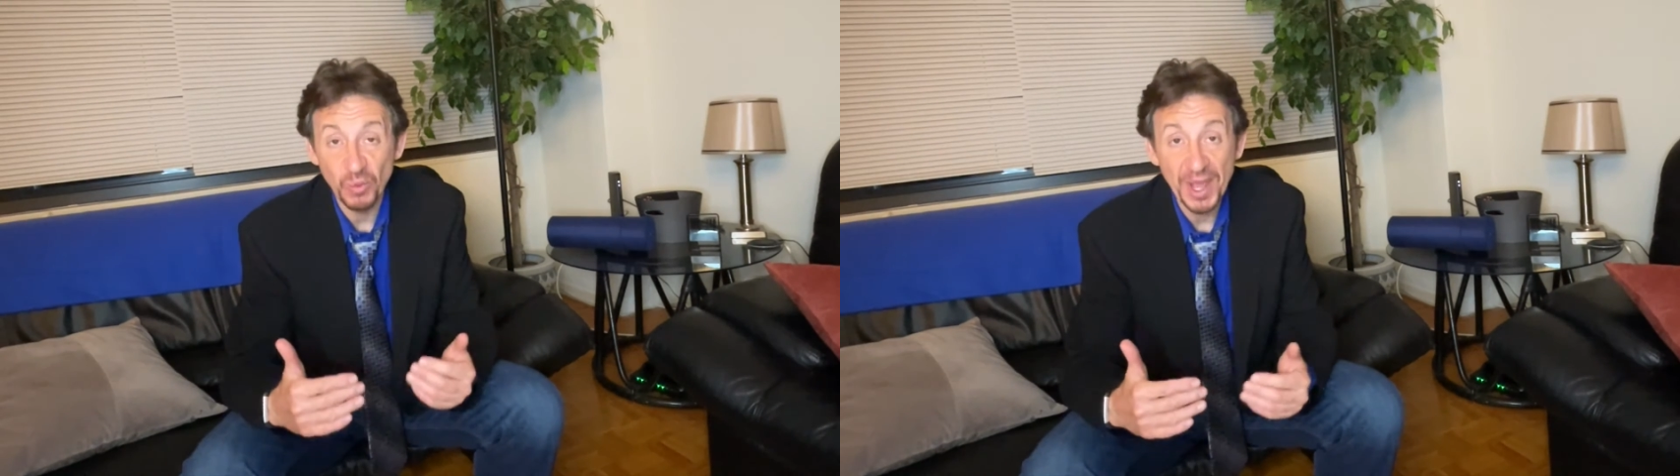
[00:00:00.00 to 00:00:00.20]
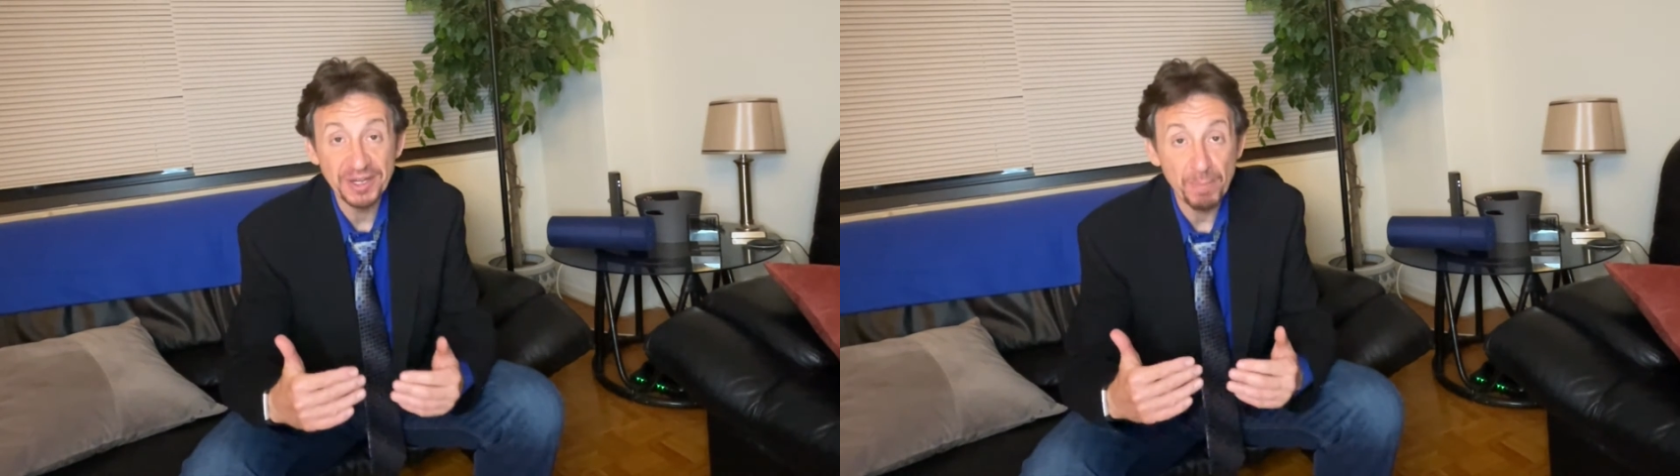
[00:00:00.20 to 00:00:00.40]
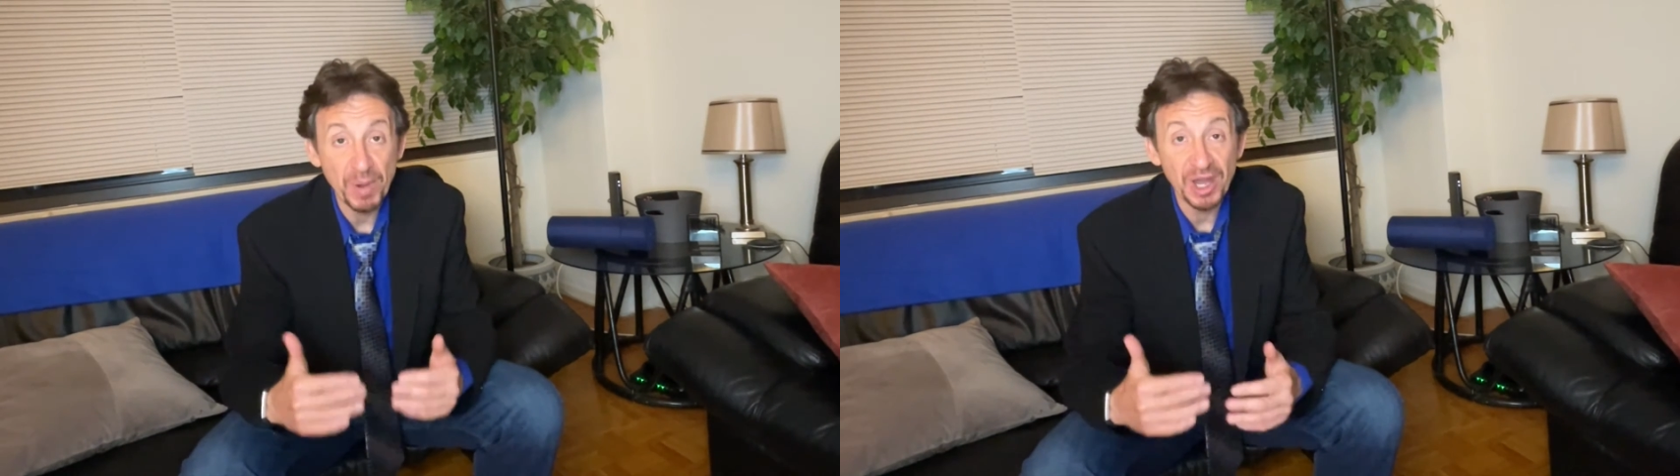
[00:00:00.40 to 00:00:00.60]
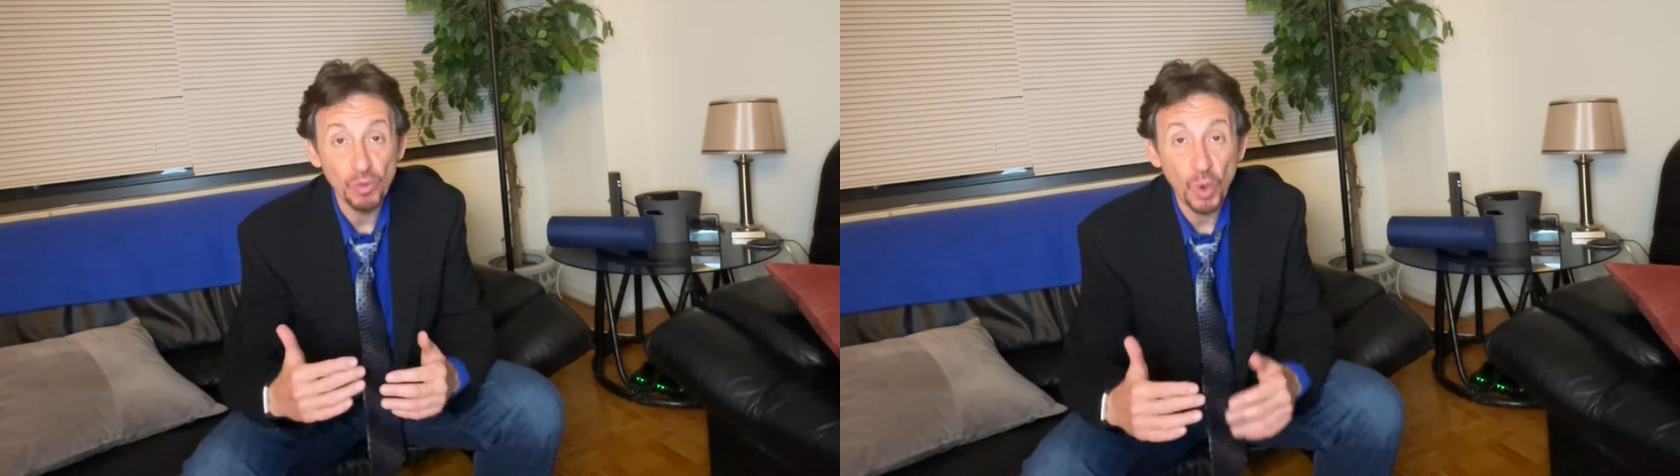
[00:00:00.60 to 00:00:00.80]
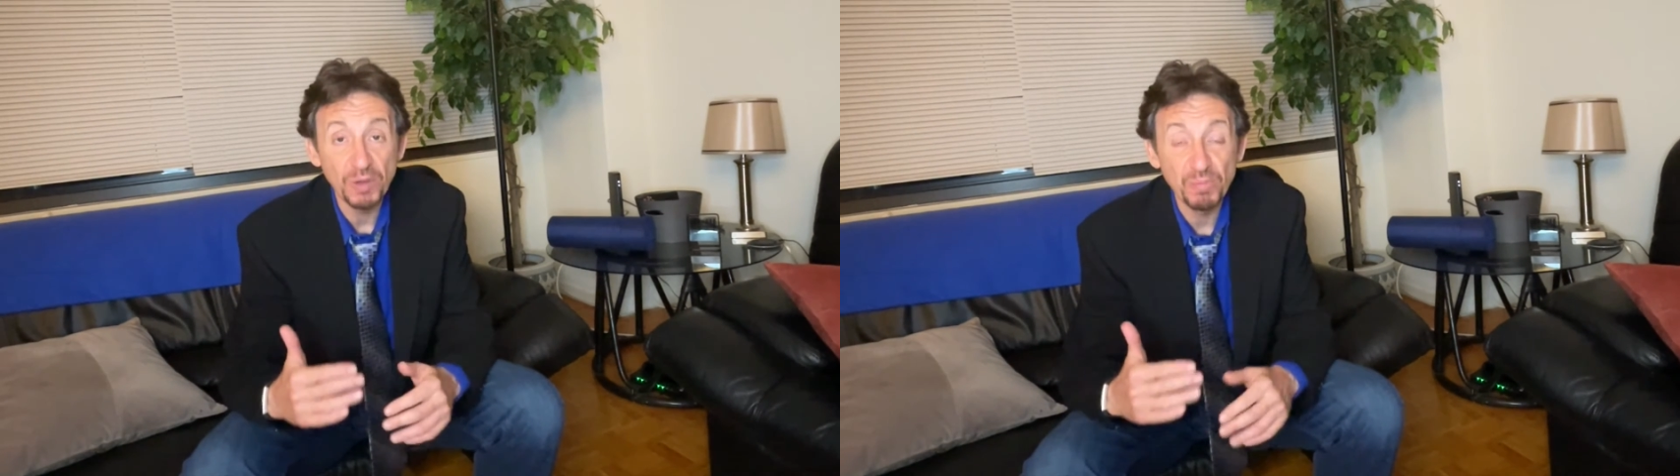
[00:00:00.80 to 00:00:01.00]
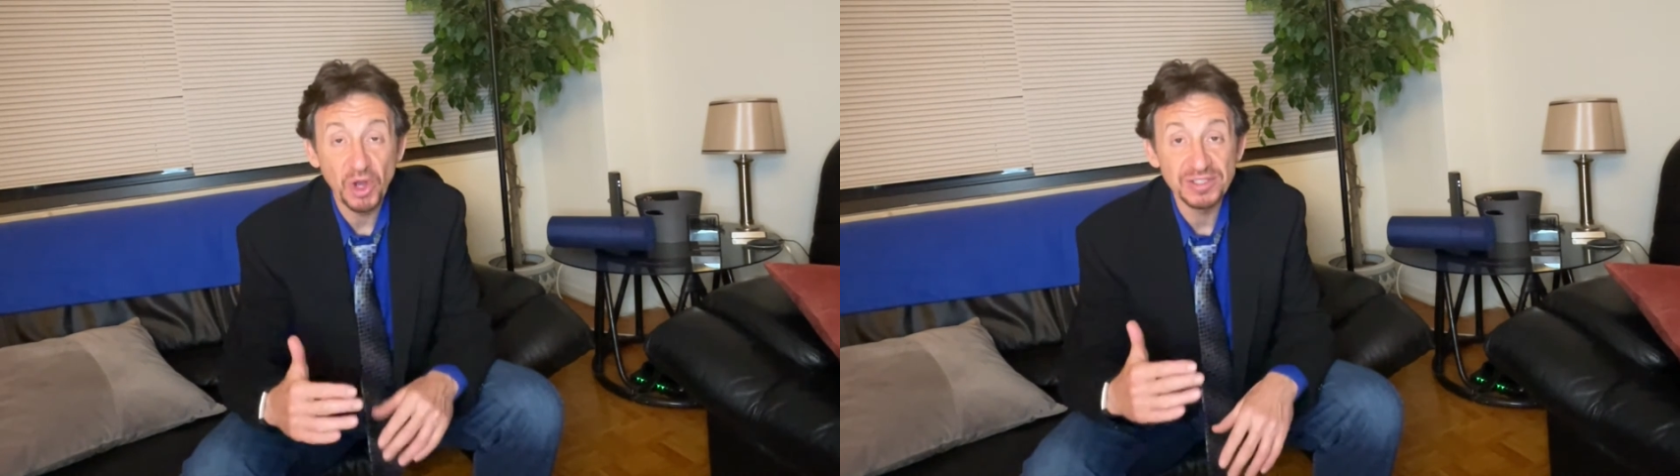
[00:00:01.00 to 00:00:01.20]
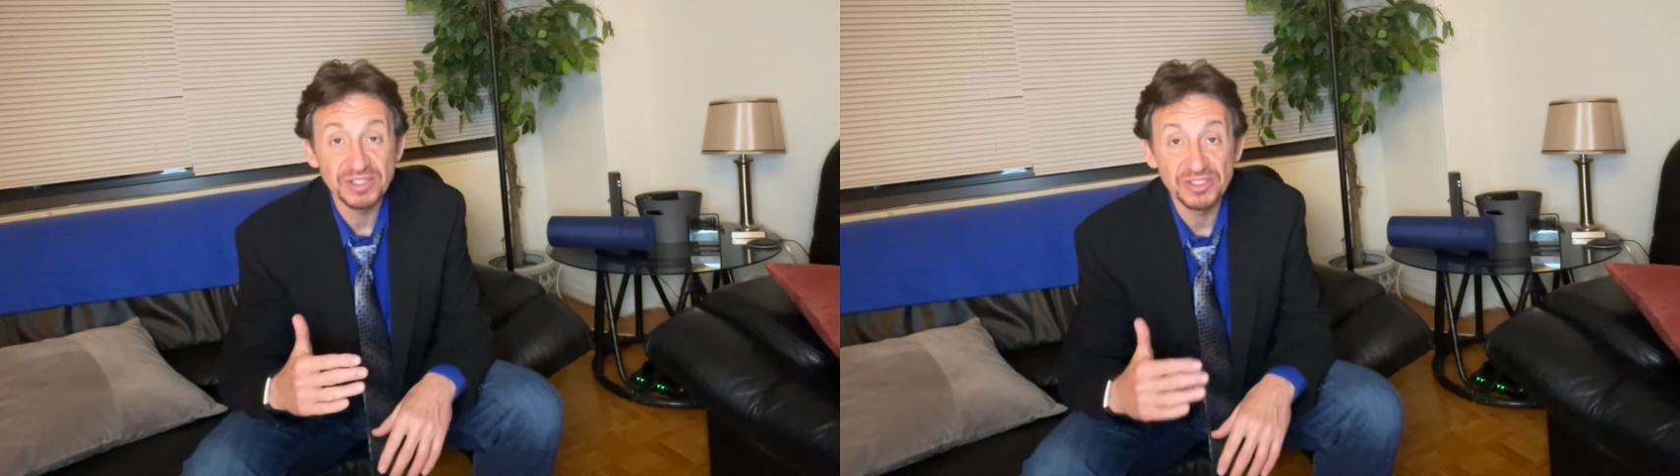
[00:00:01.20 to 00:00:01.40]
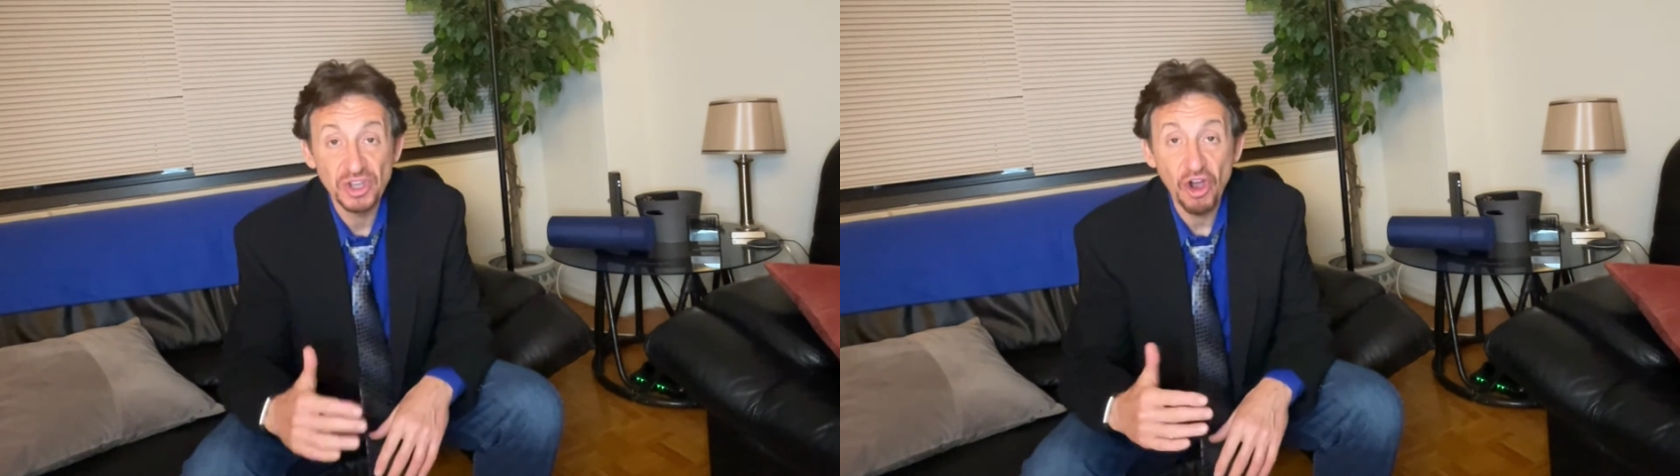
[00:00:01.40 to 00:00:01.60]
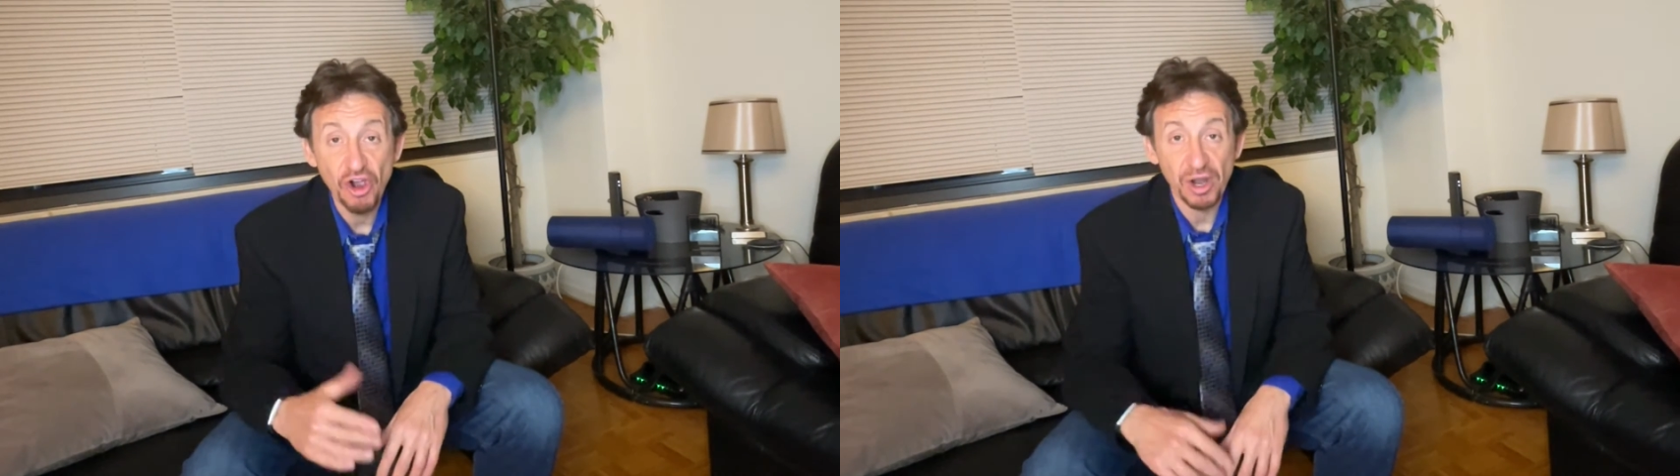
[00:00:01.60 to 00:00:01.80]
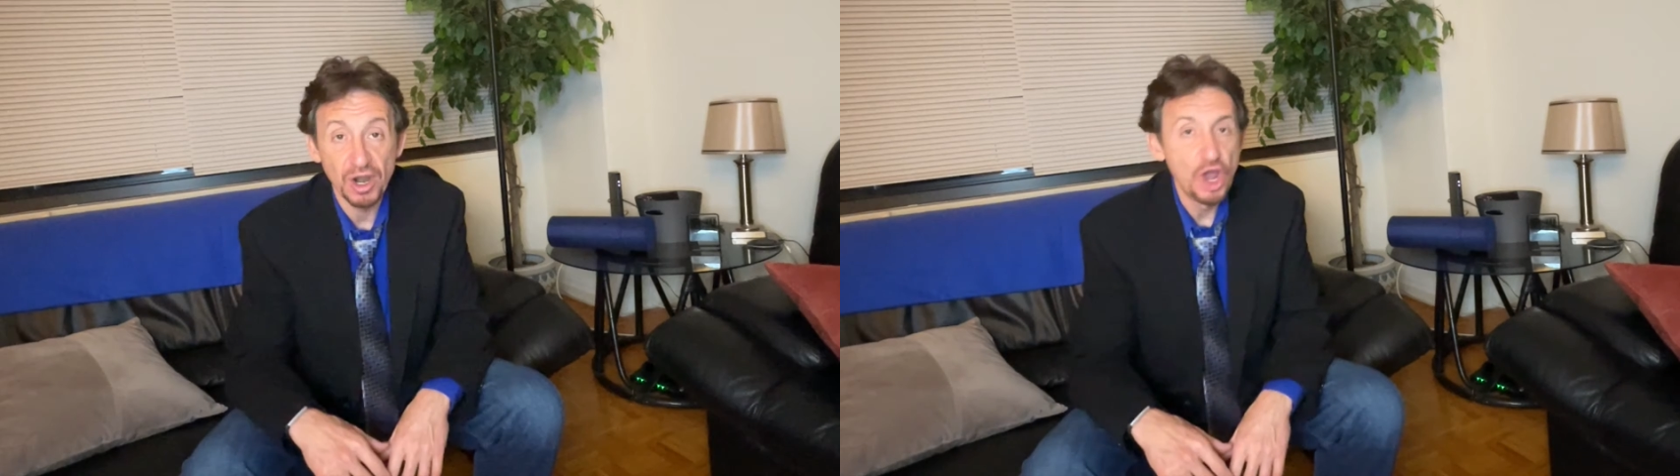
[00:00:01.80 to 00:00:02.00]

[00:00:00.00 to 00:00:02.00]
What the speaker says: way to bug one boss's car.